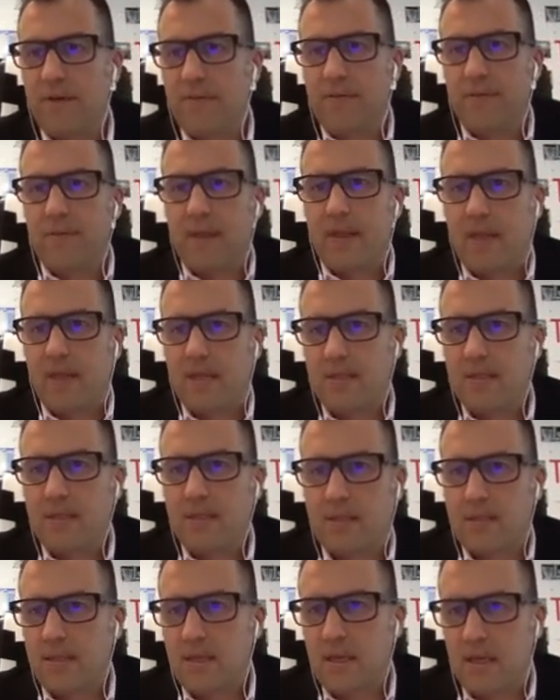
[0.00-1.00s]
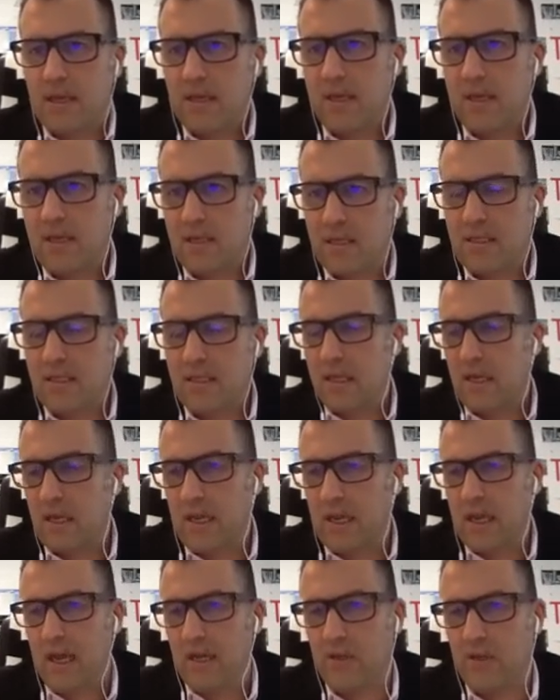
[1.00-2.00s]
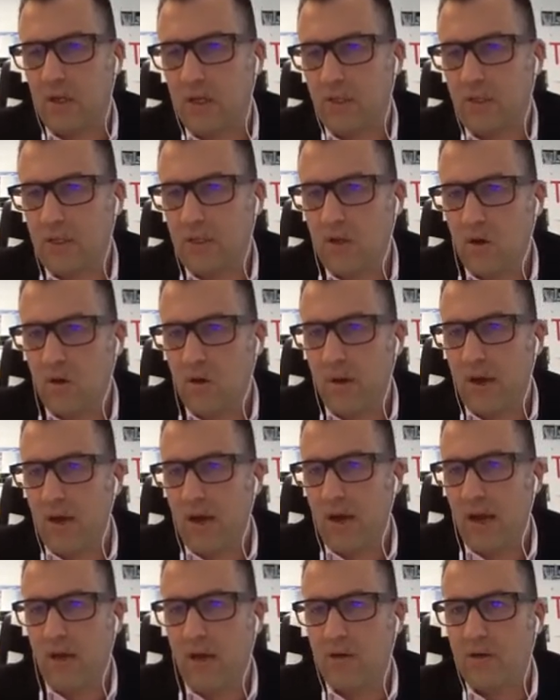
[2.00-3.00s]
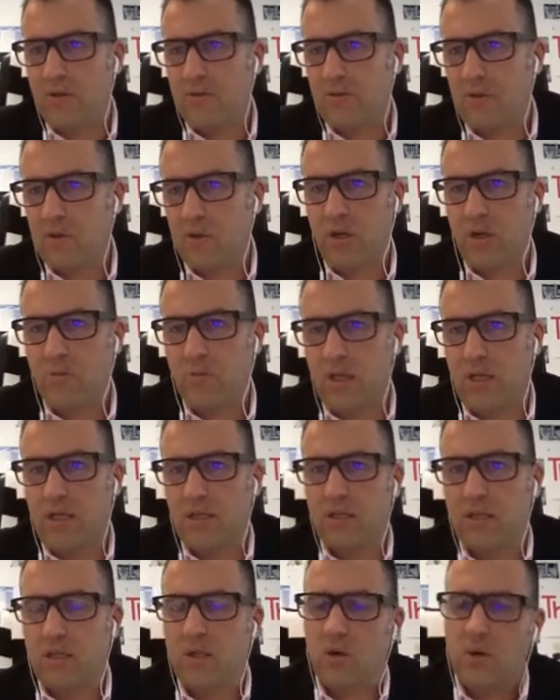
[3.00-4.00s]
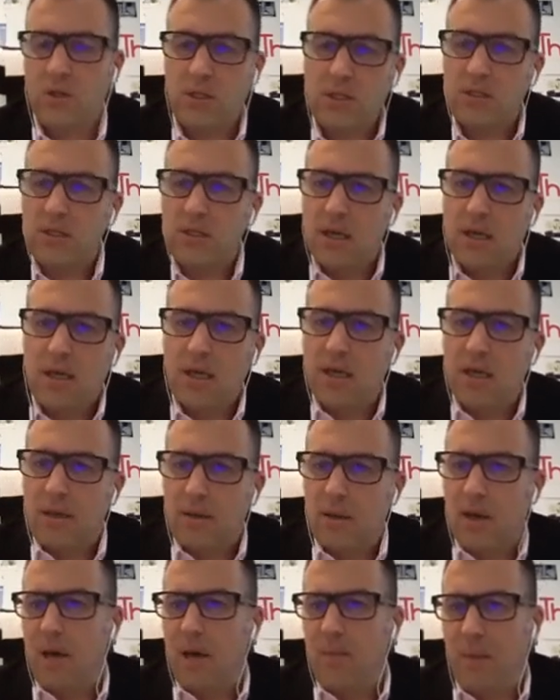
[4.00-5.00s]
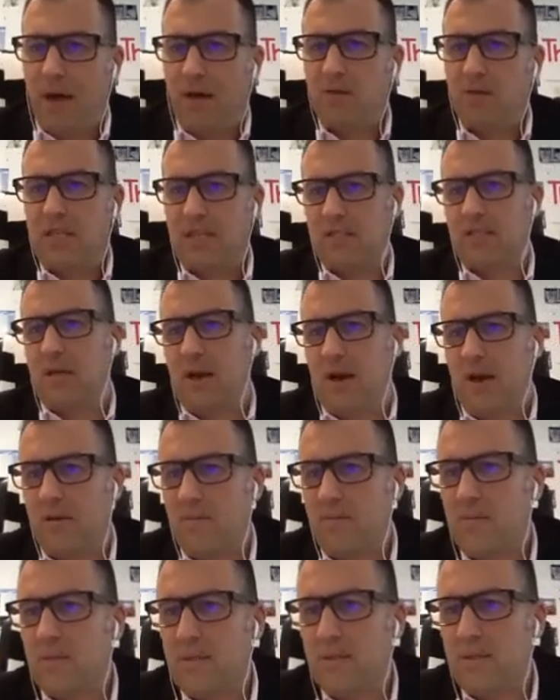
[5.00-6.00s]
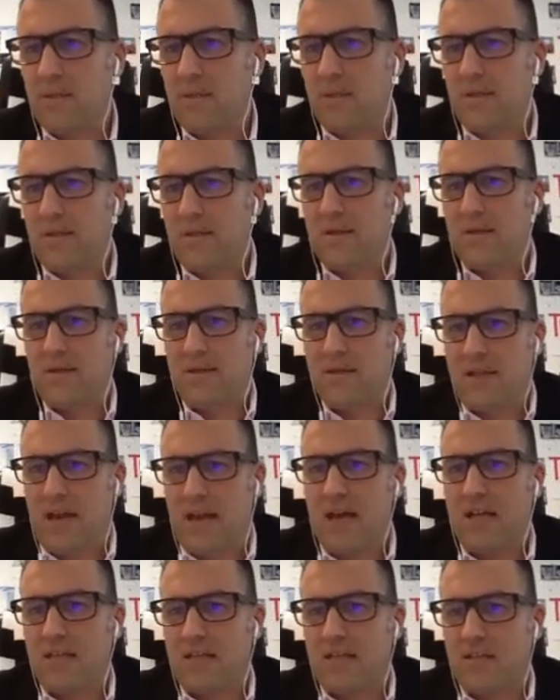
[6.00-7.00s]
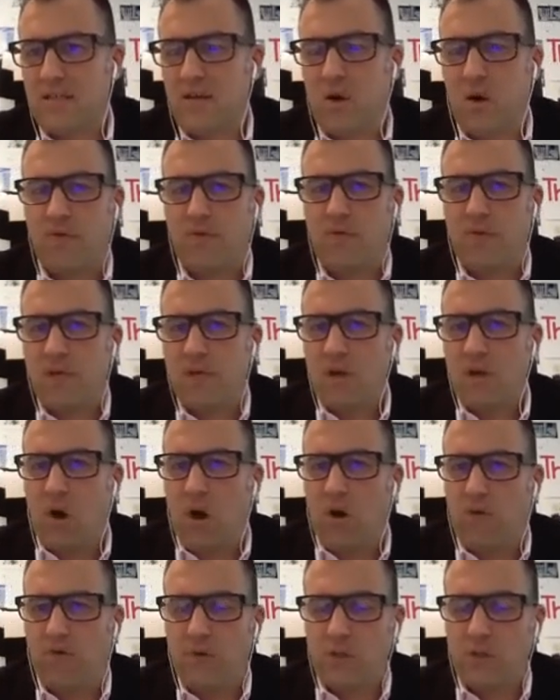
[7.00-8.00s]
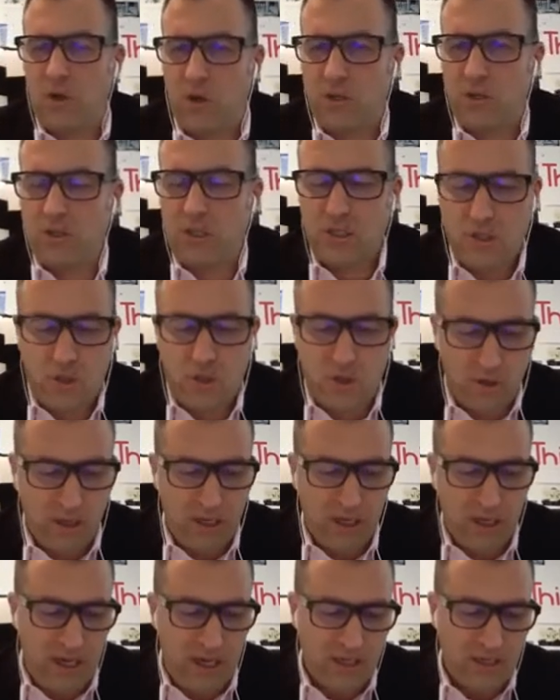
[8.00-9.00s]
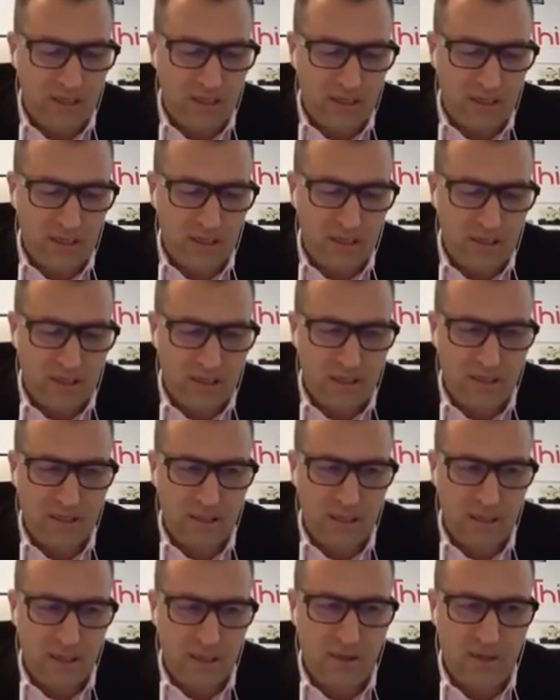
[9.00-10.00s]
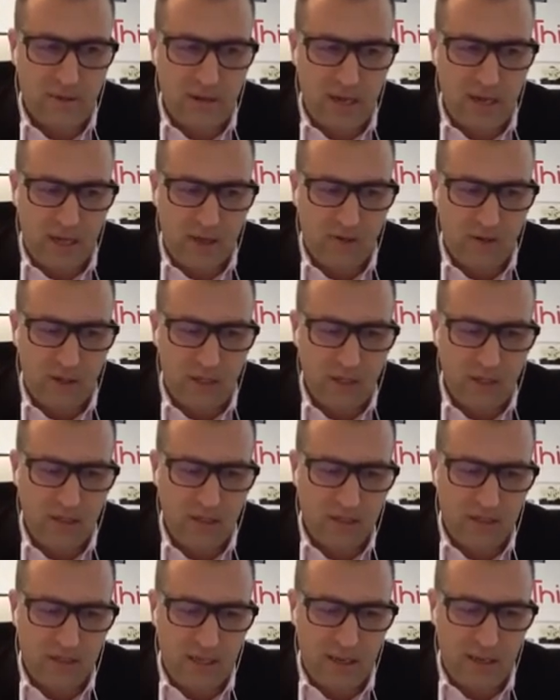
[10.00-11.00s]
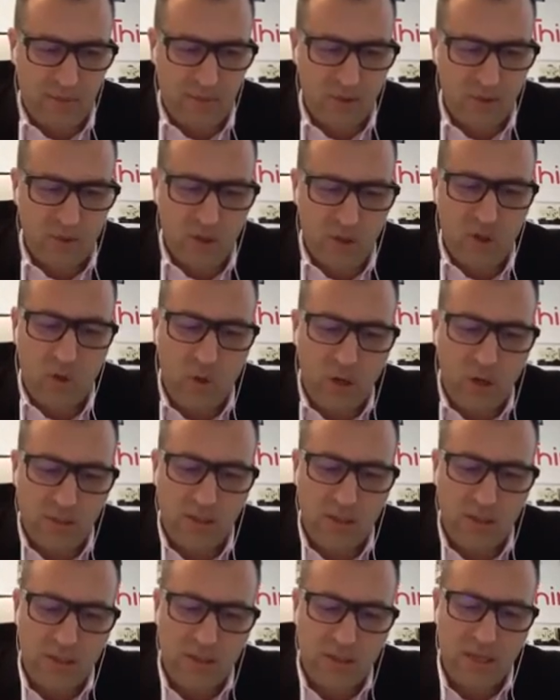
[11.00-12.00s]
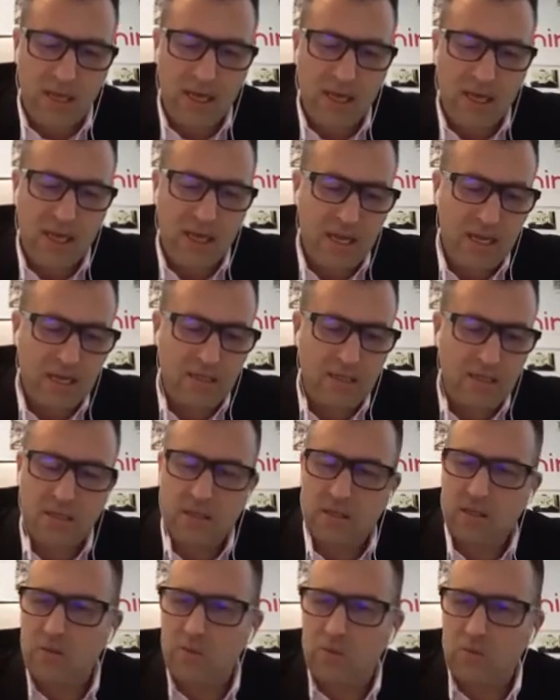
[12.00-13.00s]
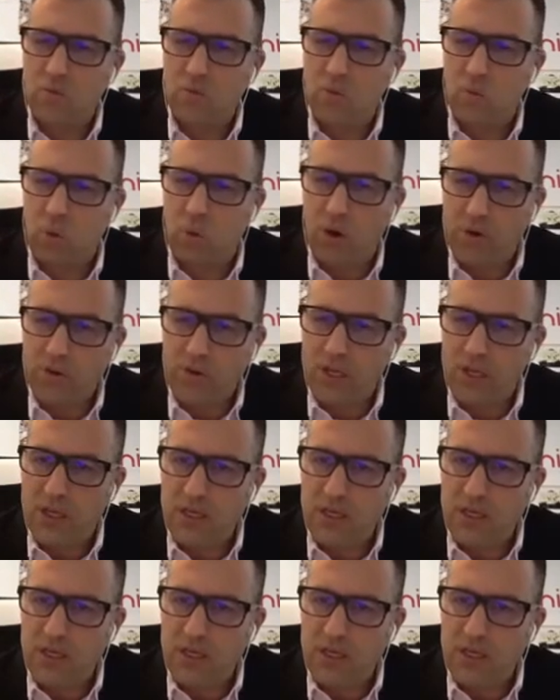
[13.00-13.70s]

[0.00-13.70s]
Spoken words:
is, in this little calculation here, about 120 million. So it's about 10 times that of the office cost that you're looking at in this calculation example. So the question is it worth it,